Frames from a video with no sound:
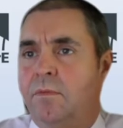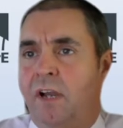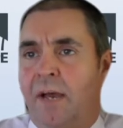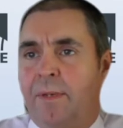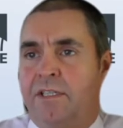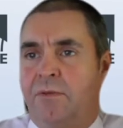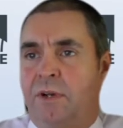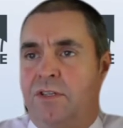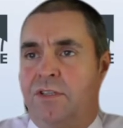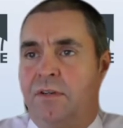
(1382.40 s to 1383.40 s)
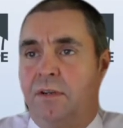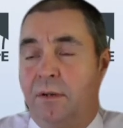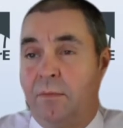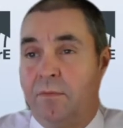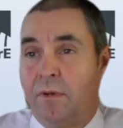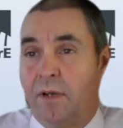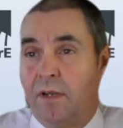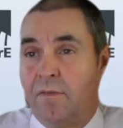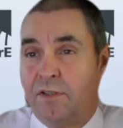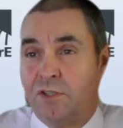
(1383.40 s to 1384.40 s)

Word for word: reliability question, if I